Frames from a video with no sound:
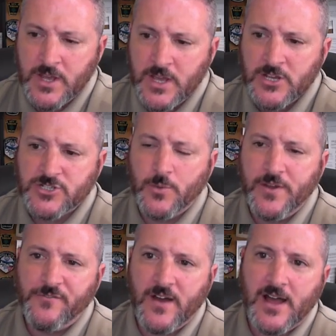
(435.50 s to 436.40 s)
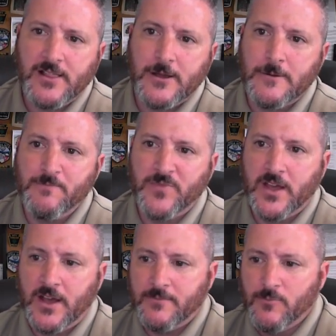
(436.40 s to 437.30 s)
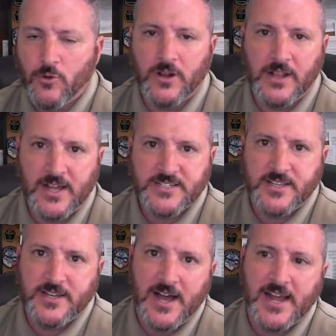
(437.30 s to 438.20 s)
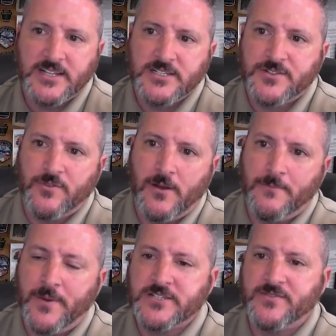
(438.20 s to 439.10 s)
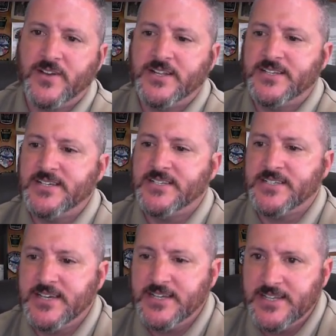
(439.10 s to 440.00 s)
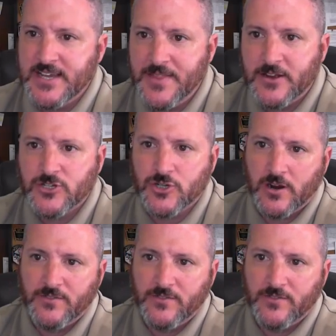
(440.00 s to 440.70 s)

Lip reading: So we follow more or less the guidance from Pennsylvania DCED and their chart of